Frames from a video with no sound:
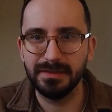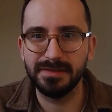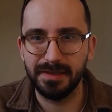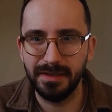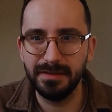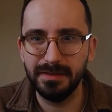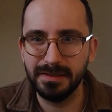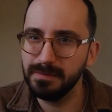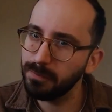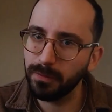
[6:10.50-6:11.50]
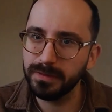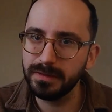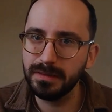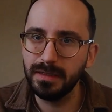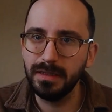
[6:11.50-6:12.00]
skin is
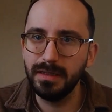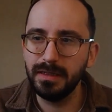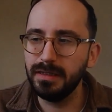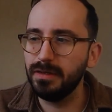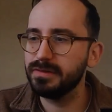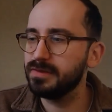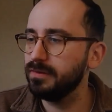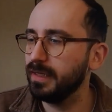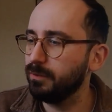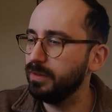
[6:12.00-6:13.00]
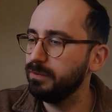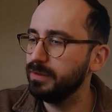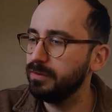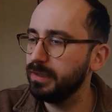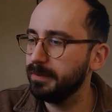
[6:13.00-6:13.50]
important. So like
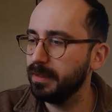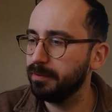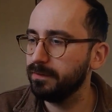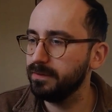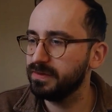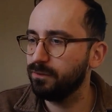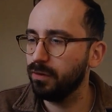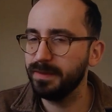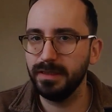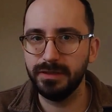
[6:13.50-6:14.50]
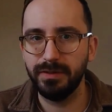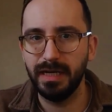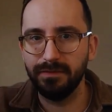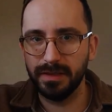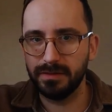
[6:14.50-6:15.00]
when you think about a perfume's formula, you
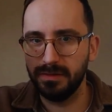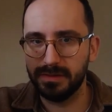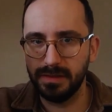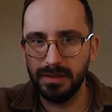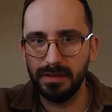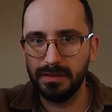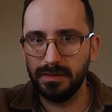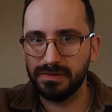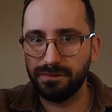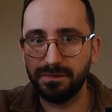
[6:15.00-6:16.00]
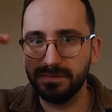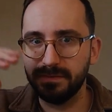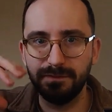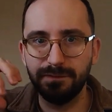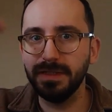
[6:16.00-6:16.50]
have like those
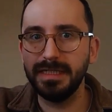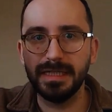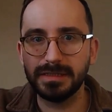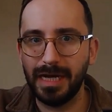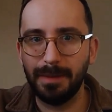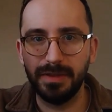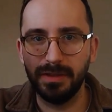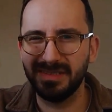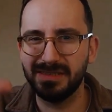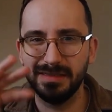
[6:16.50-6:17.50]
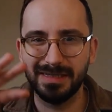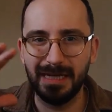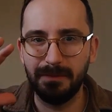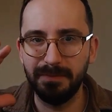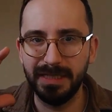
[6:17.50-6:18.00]
fleeting top notes, the
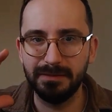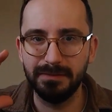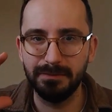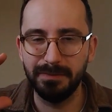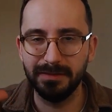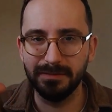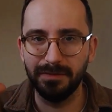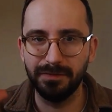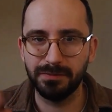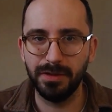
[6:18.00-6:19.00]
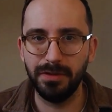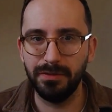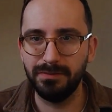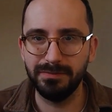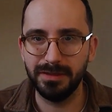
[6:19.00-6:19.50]
kind of middle of the
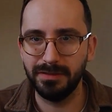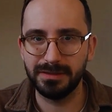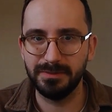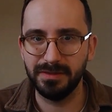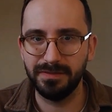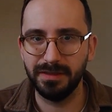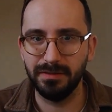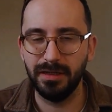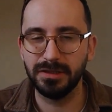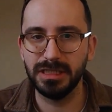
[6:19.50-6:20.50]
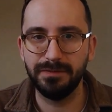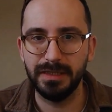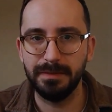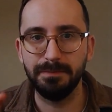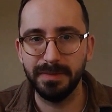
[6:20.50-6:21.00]
road, in terms of their
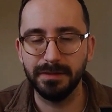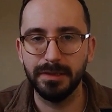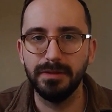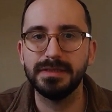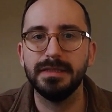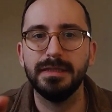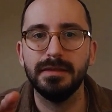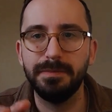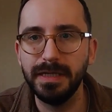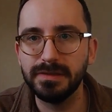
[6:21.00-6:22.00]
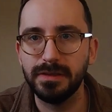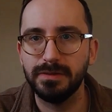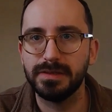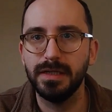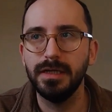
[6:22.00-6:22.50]
longevity, middle notes, and then the base
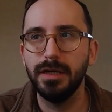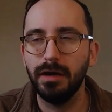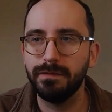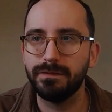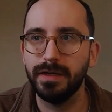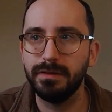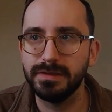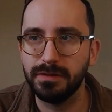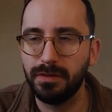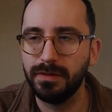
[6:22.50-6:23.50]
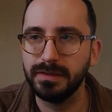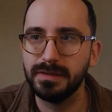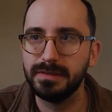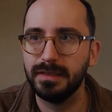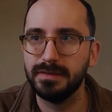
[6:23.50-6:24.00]
notes of a fragrance are the things
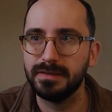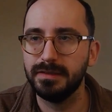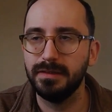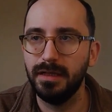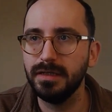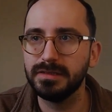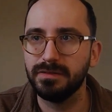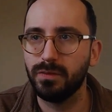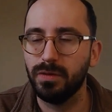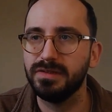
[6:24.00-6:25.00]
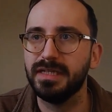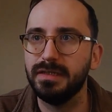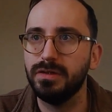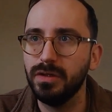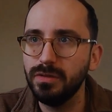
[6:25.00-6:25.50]
that stay on the skin the longest, of course.
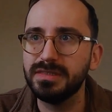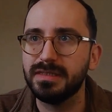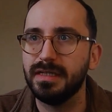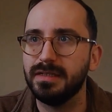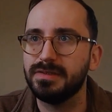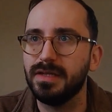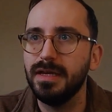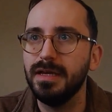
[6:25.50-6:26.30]
And those things,